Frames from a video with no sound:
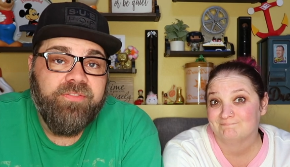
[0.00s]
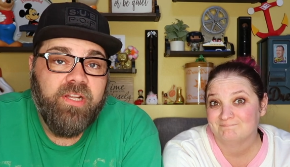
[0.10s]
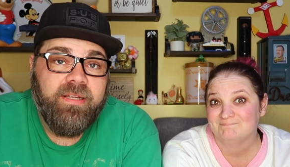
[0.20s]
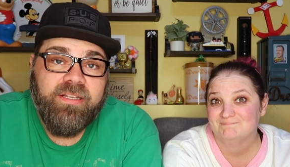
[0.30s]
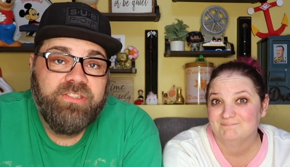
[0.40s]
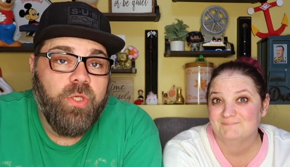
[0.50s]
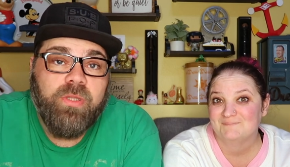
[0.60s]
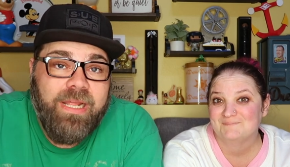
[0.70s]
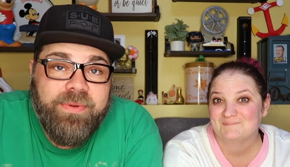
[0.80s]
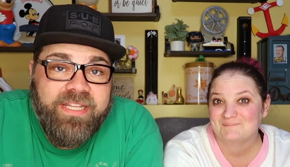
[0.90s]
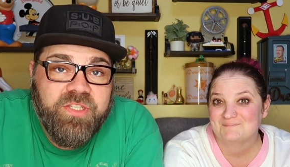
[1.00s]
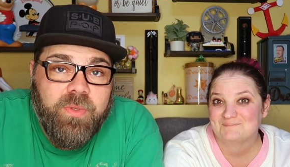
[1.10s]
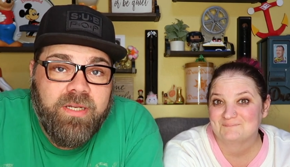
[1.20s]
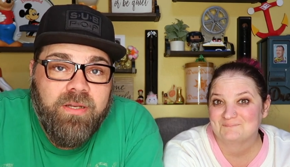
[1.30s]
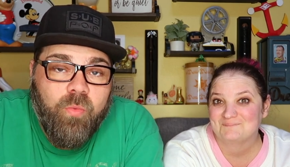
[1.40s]
Speaker 1: ton of fun. So glad we did this
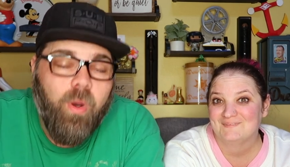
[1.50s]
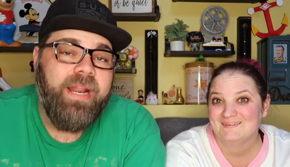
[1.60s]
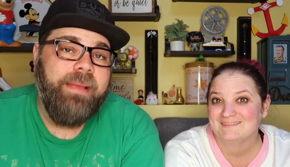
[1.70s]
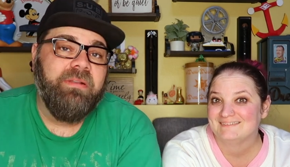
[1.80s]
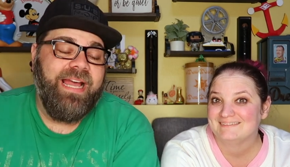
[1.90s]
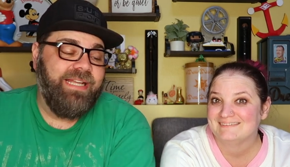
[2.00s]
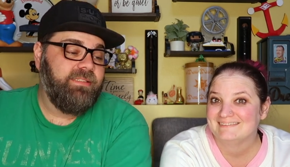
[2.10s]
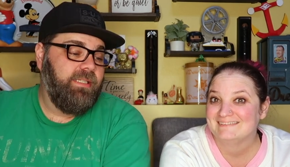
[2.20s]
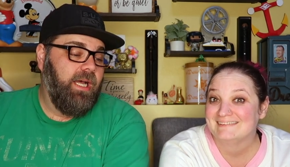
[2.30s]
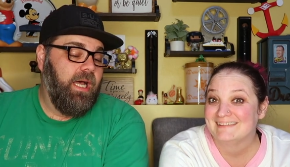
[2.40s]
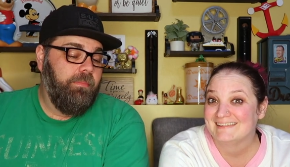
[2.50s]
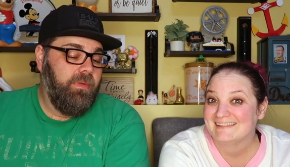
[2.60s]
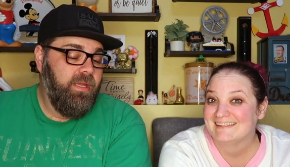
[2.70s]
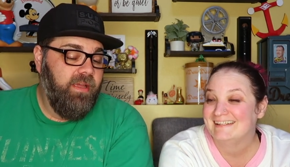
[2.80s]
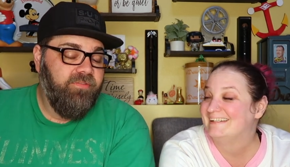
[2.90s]
one. What a blast.
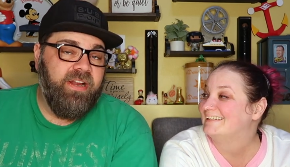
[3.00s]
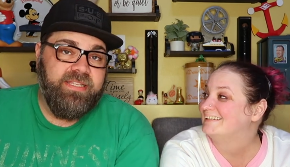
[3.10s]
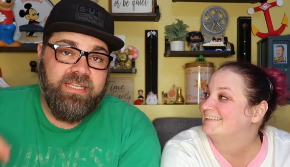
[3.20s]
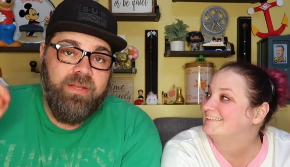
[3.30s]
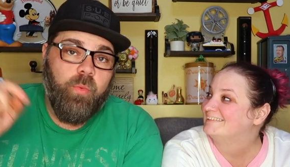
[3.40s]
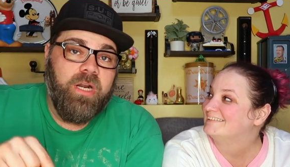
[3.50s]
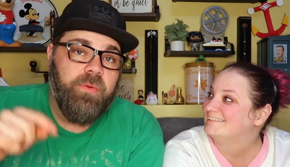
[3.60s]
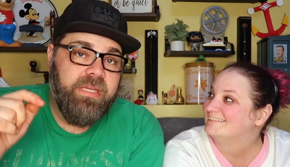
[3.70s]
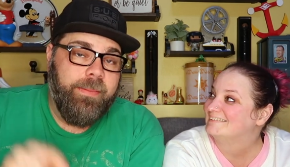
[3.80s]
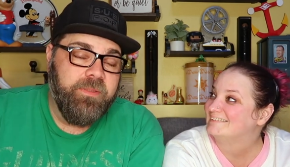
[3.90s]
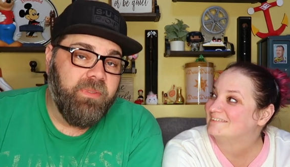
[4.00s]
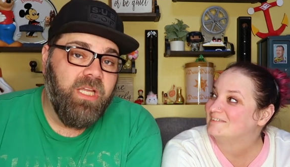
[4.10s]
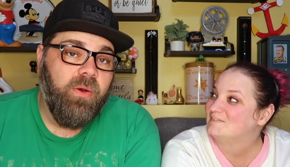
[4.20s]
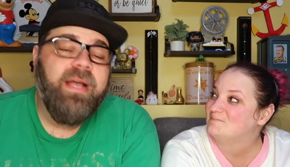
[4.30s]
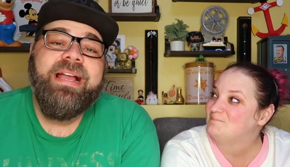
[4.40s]
Um, friends, why don't in the comments
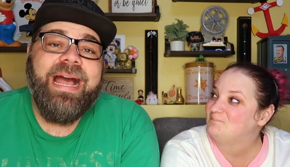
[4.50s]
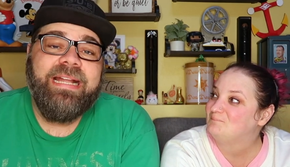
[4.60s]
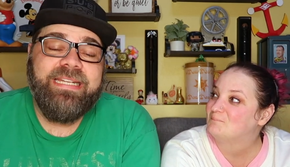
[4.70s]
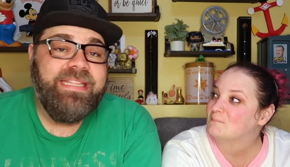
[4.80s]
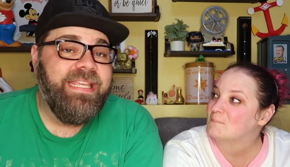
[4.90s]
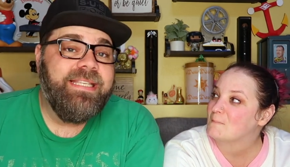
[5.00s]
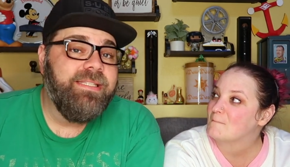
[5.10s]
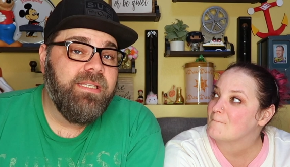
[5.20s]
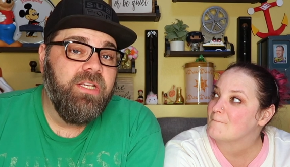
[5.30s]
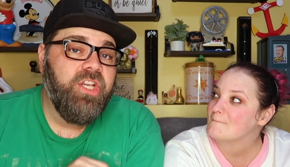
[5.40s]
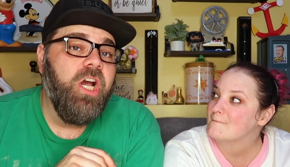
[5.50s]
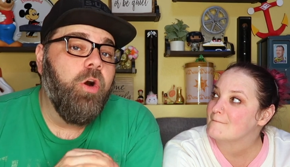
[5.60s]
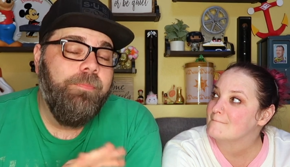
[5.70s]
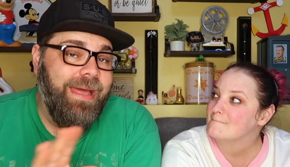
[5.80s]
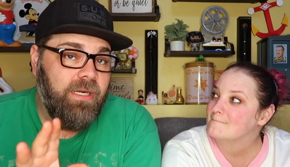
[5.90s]
below. How, did this go
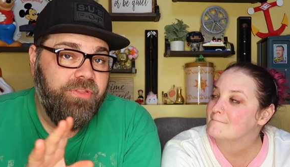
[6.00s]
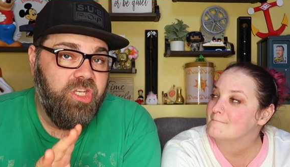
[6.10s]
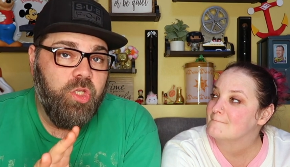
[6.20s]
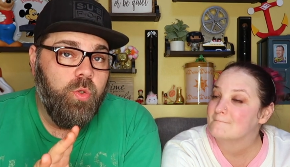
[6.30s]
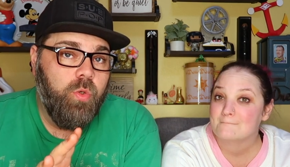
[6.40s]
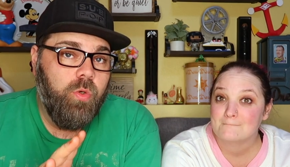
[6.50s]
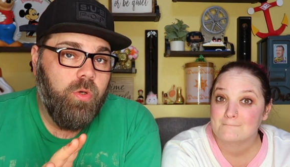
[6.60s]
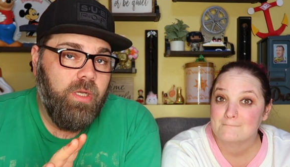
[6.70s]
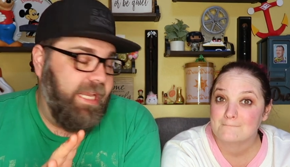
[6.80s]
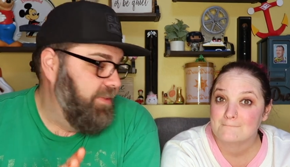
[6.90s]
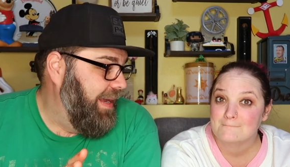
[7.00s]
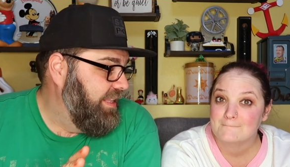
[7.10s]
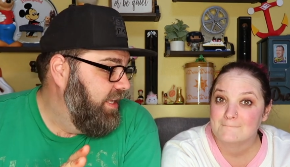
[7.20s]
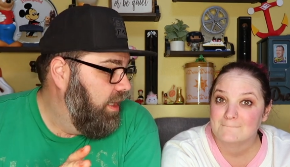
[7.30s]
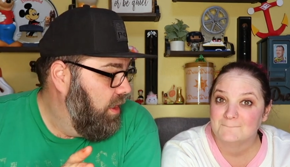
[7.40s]
better than you
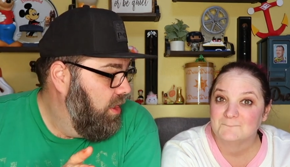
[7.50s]
expected?